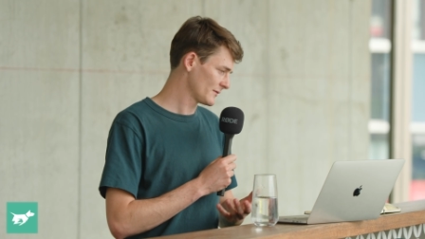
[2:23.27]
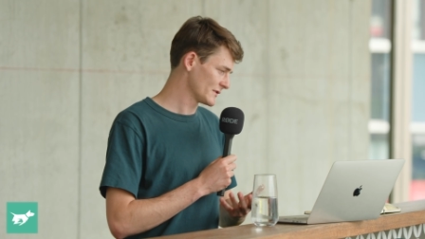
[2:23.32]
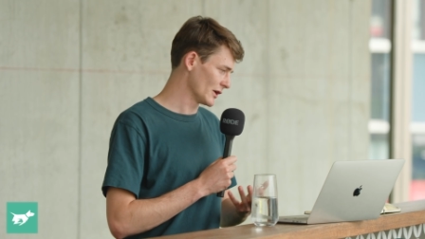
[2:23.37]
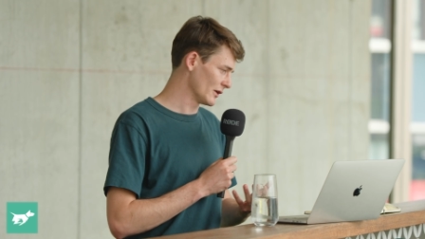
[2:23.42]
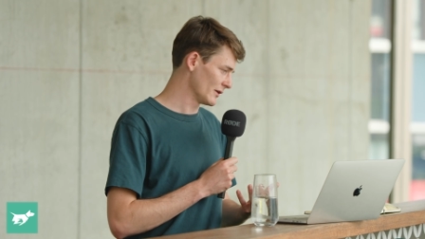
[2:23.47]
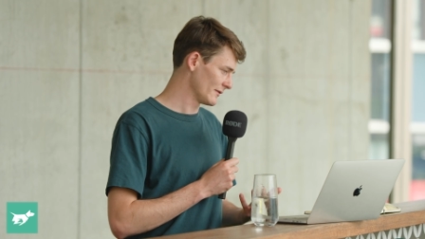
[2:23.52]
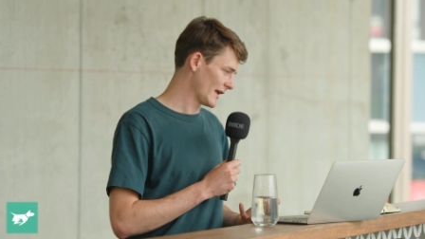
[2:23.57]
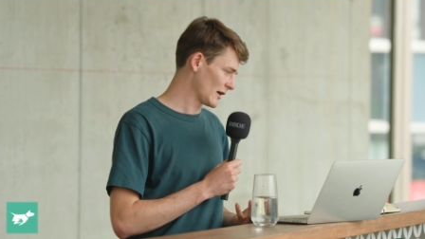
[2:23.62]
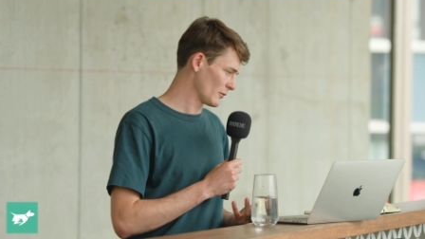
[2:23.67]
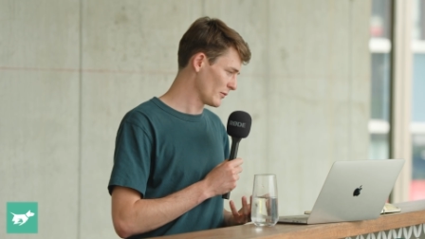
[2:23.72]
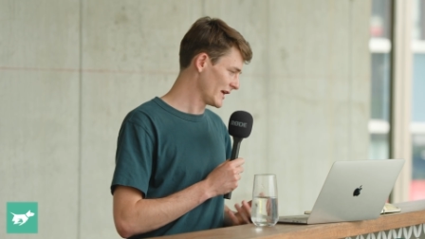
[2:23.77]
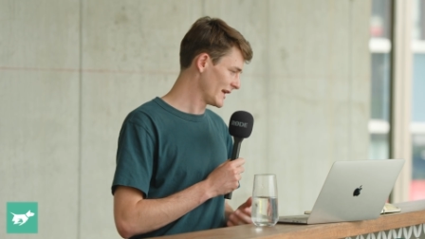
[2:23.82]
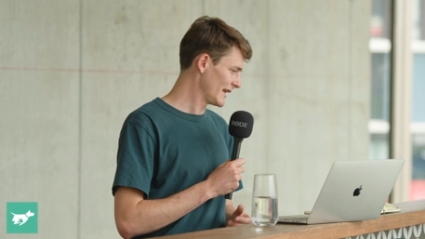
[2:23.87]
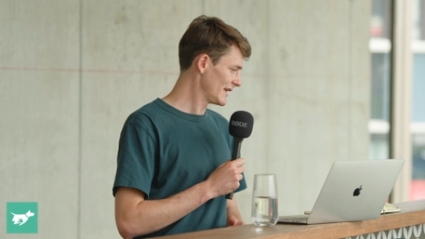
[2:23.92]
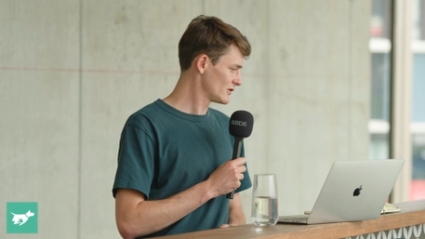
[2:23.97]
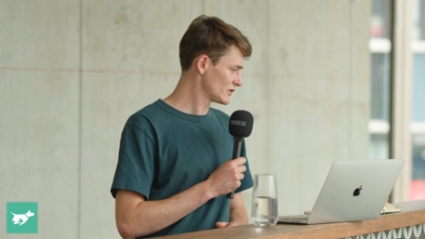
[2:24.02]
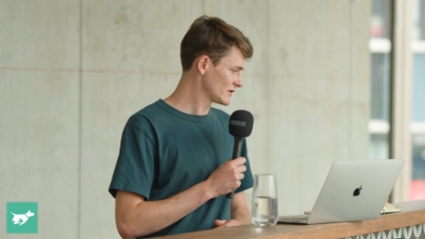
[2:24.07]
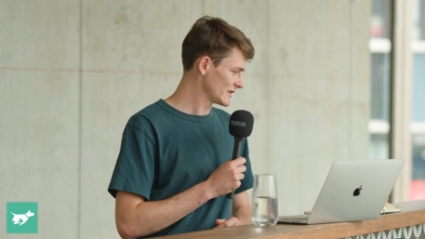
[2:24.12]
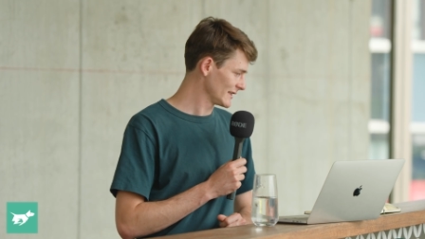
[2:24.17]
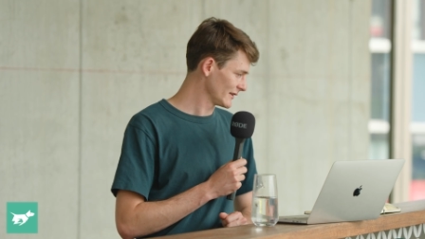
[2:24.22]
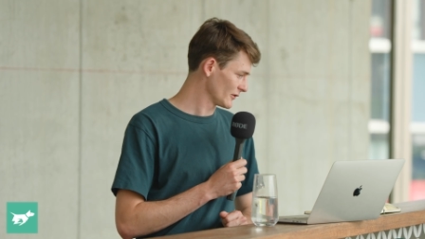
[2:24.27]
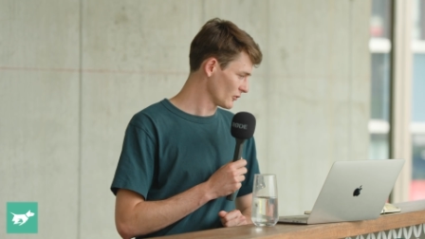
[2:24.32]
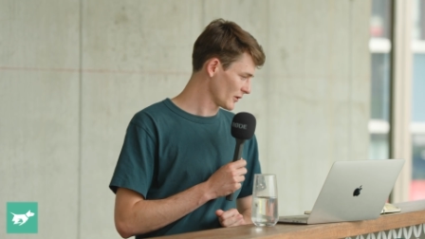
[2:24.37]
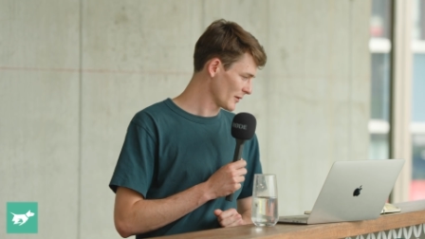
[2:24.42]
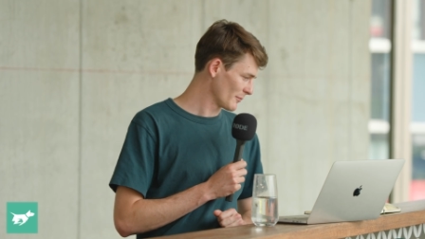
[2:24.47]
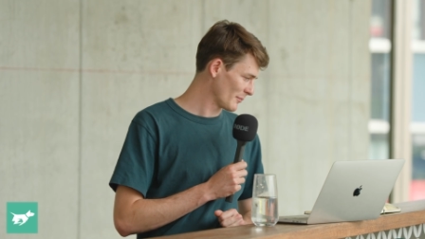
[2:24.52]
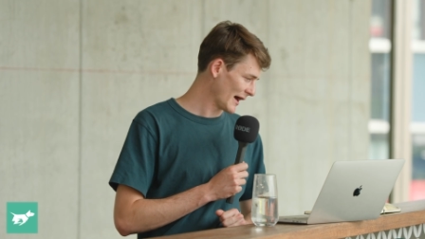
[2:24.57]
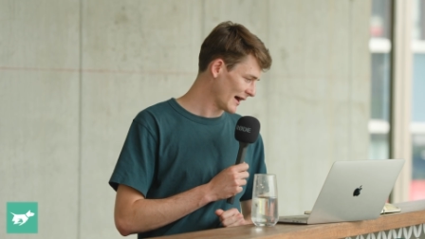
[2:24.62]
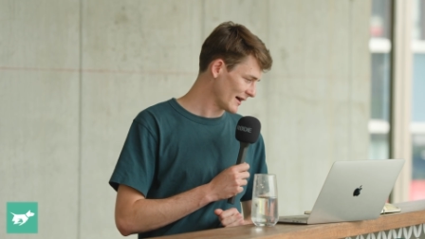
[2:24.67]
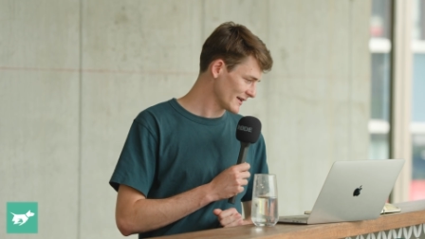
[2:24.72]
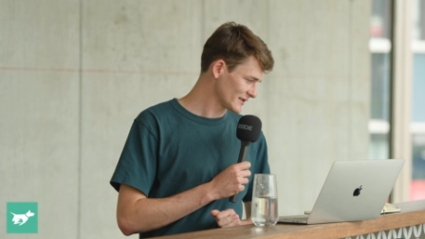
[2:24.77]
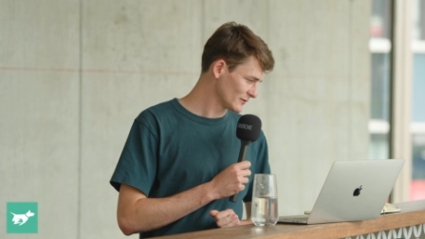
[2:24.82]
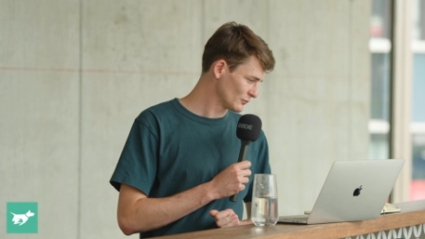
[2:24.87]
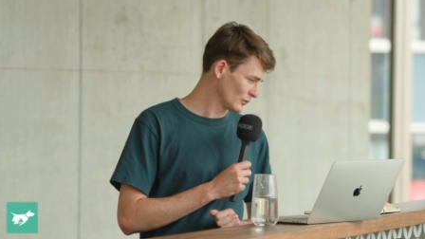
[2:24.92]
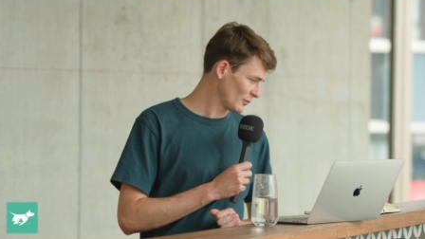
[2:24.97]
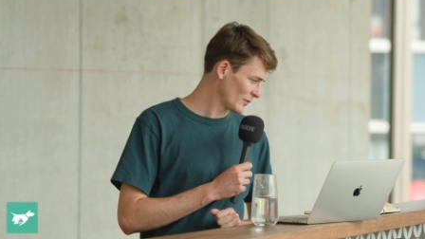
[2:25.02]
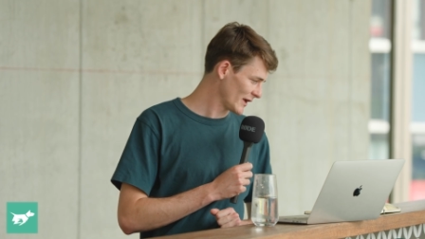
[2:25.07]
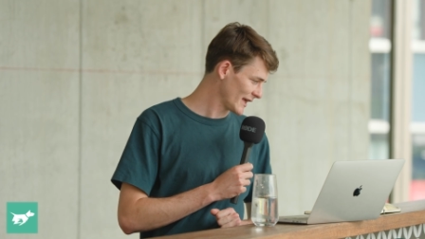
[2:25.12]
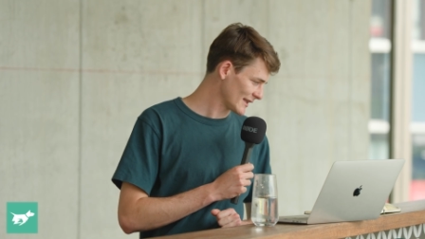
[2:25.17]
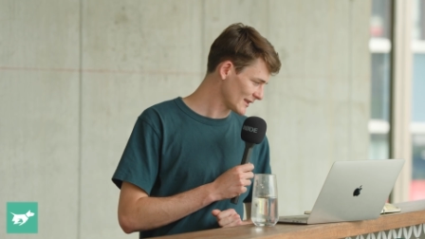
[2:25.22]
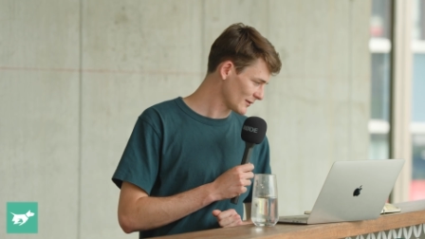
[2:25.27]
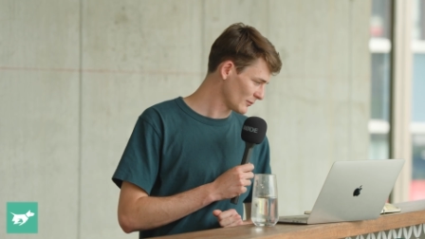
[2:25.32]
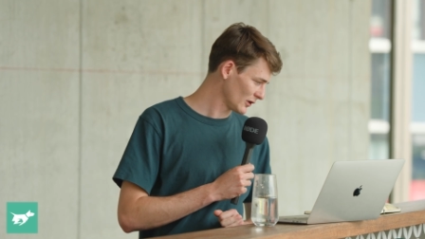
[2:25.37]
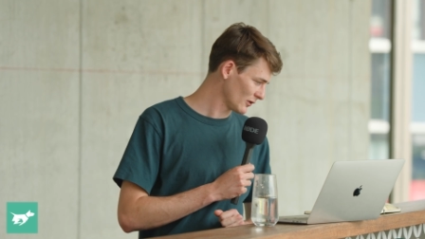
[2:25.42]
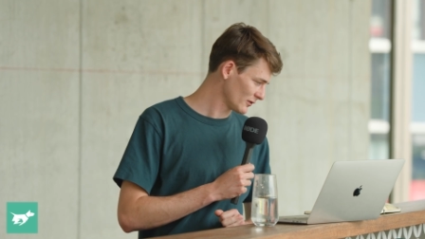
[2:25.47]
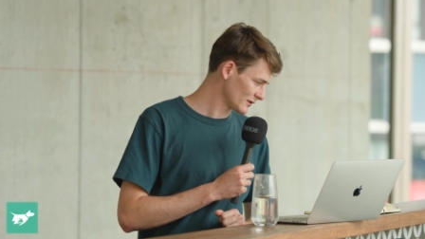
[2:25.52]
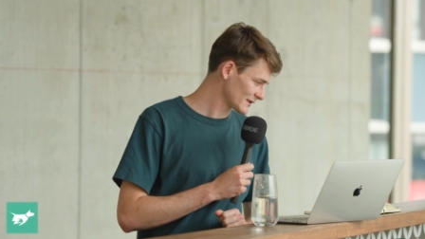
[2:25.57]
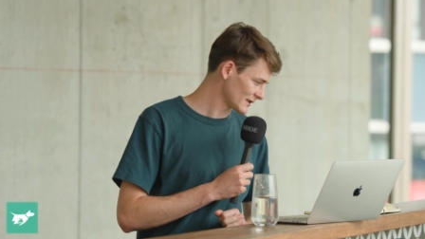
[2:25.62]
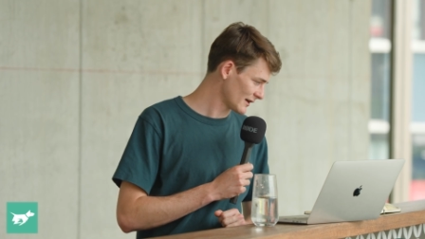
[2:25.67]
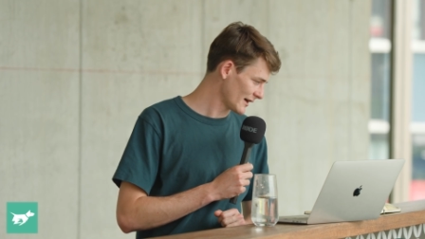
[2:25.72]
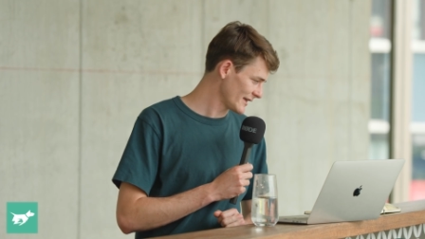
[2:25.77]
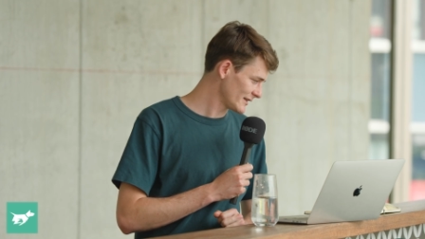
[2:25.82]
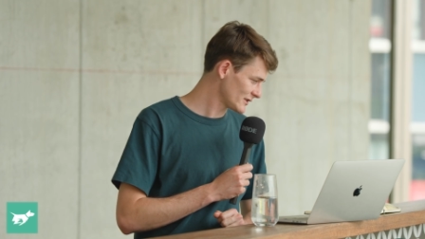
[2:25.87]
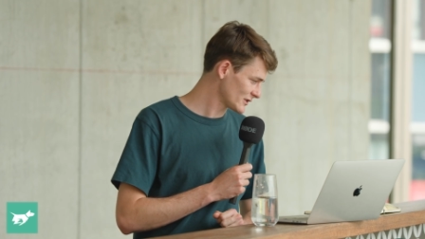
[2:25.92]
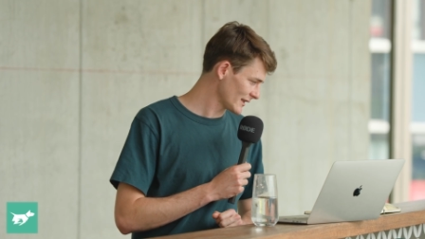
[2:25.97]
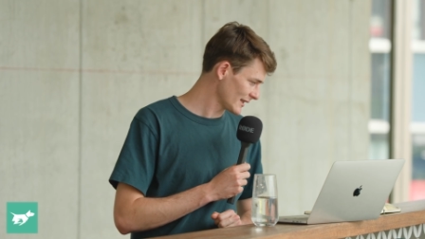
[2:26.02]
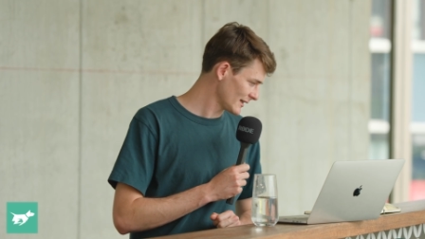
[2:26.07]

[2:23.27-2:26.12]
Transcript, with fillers: So that'll be an interesting little comparison when we get them alongside each